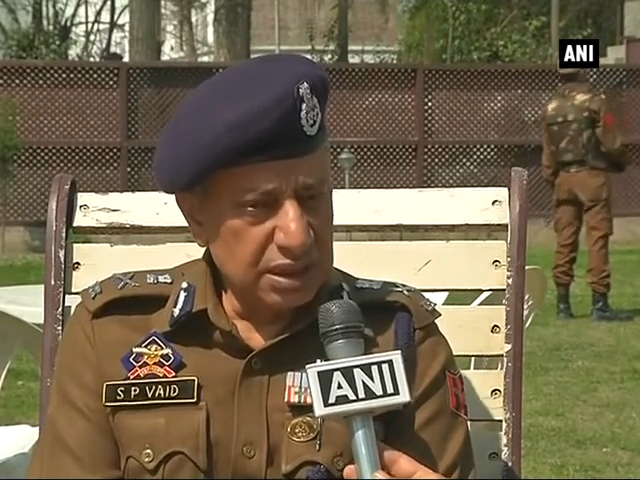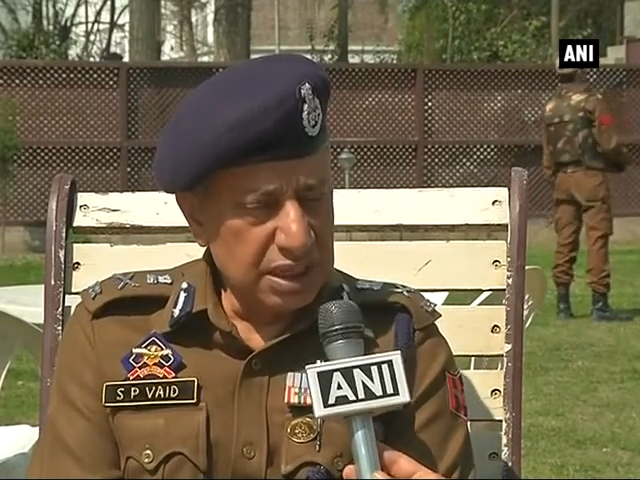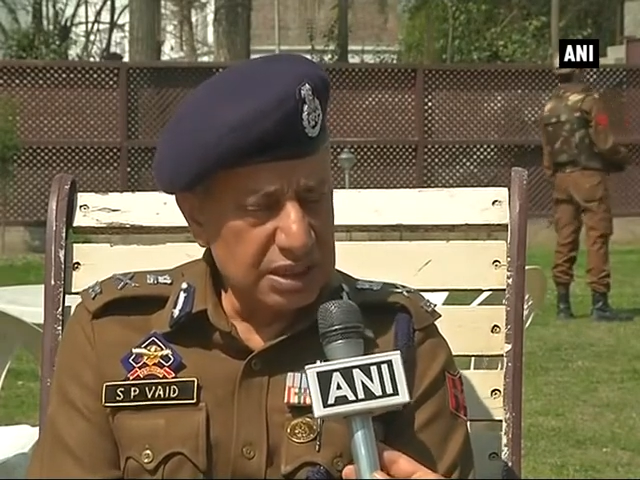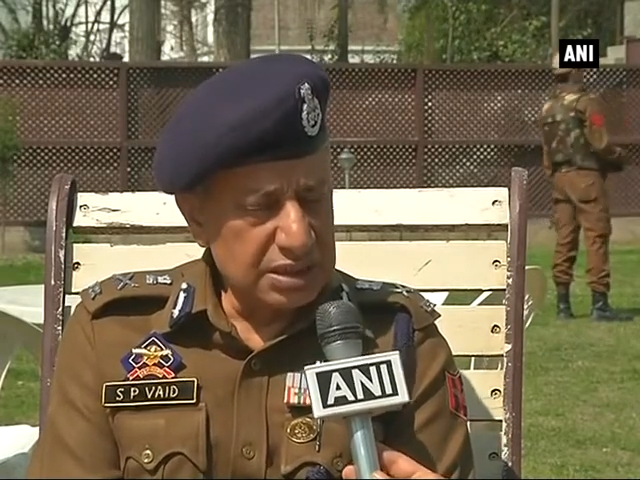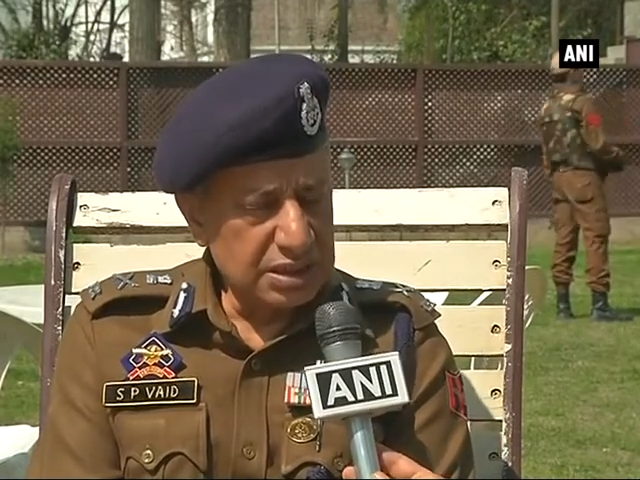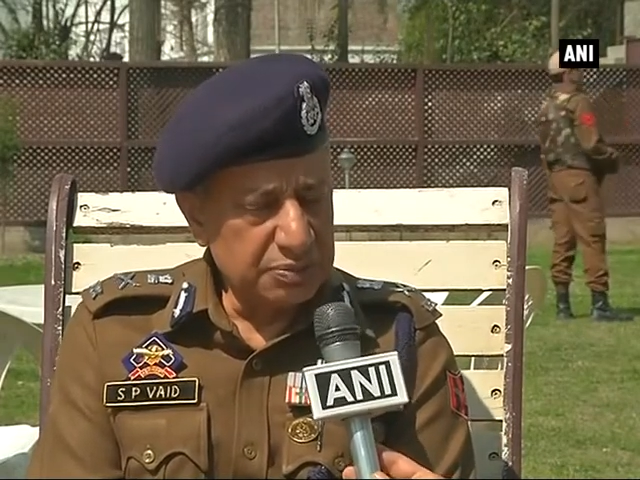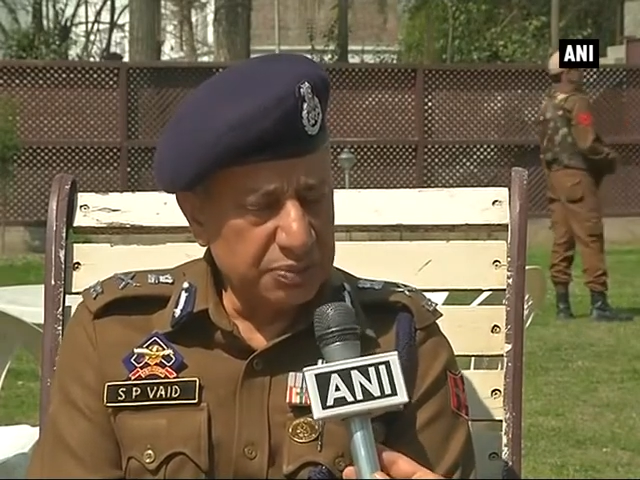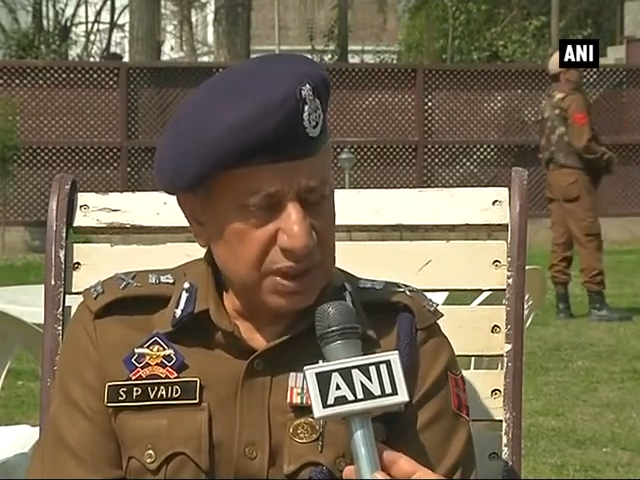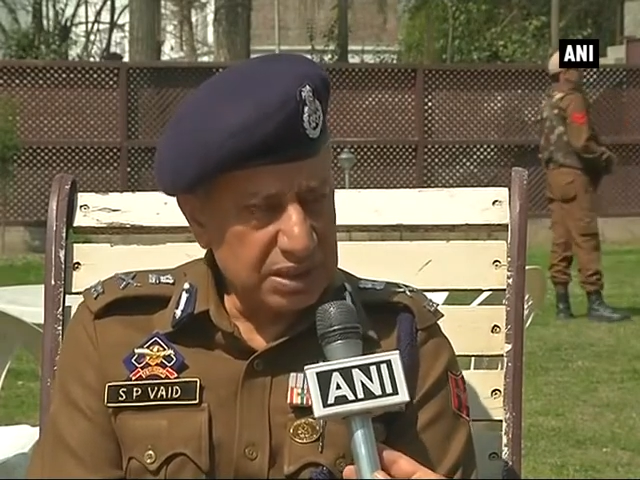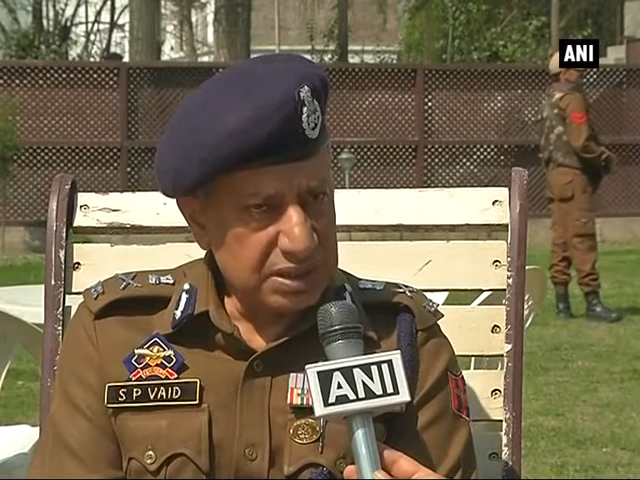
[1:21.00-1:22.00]
as in the
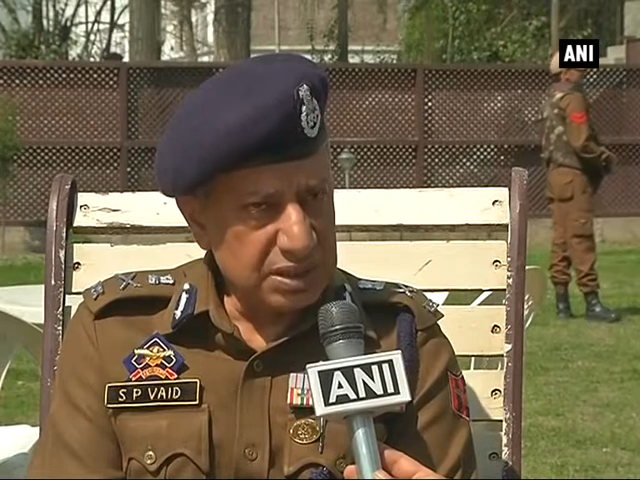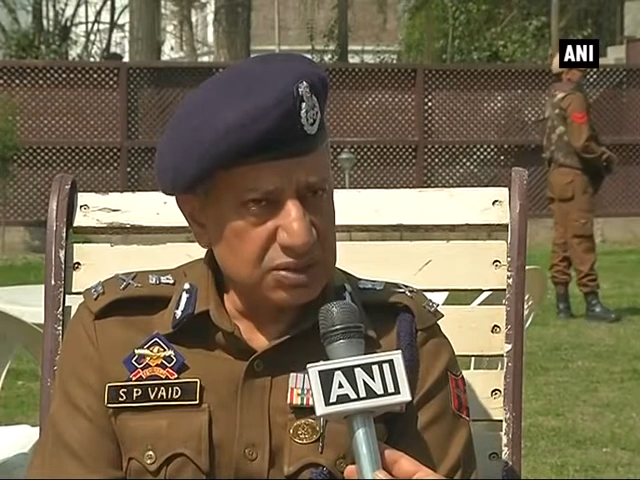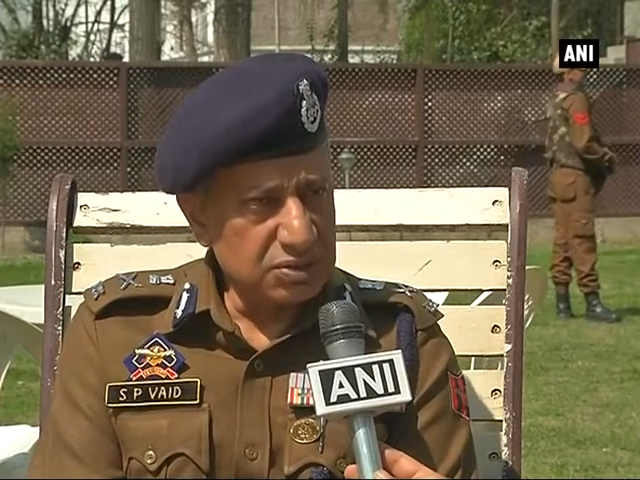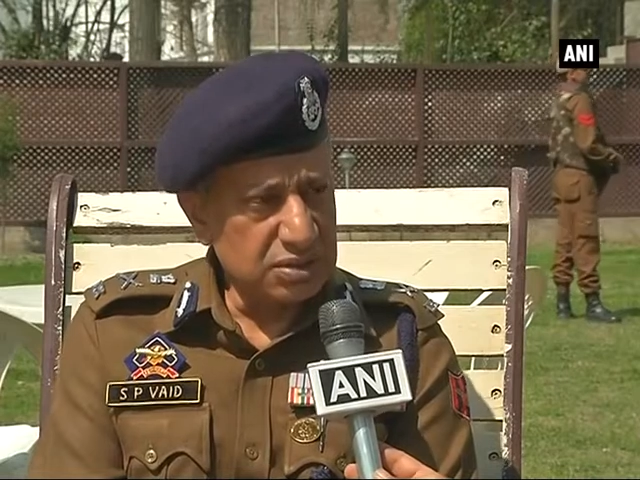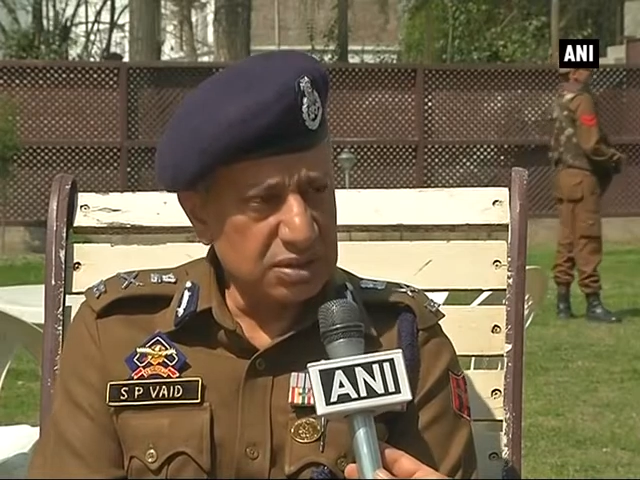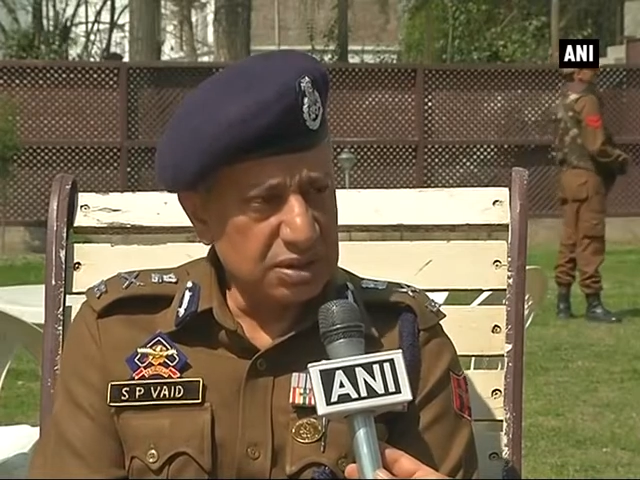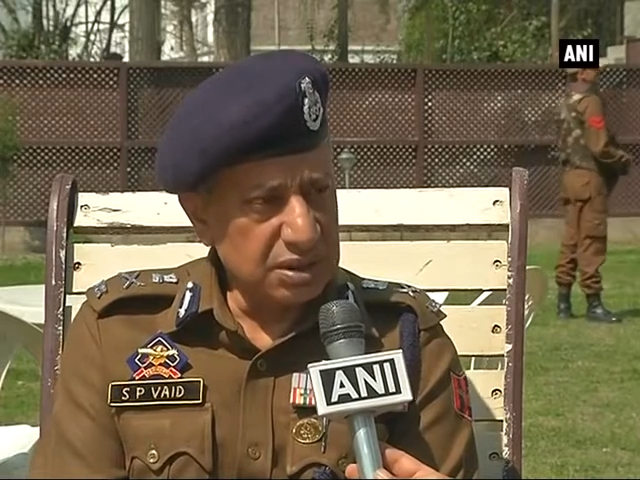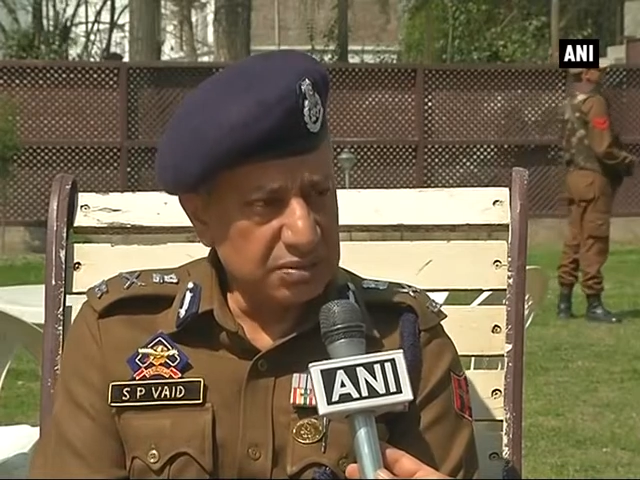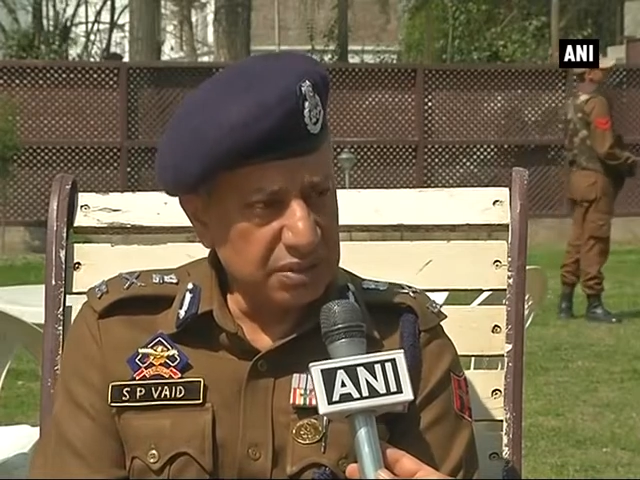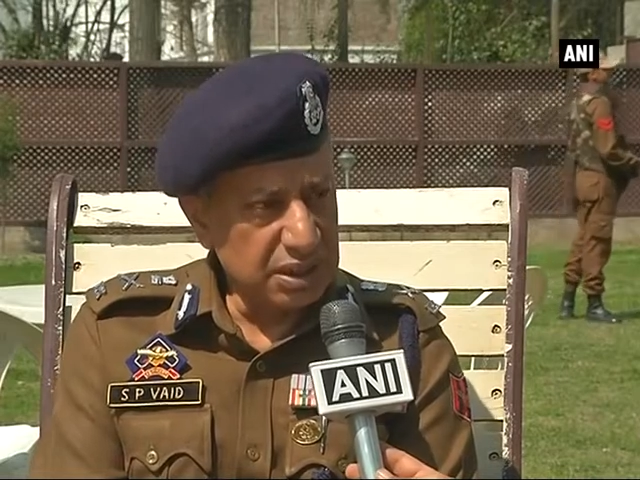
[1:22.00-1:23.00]
past, they should
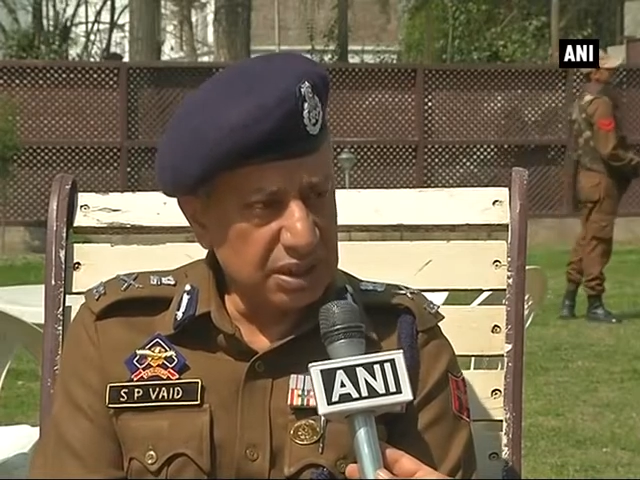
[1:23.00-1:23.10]
remain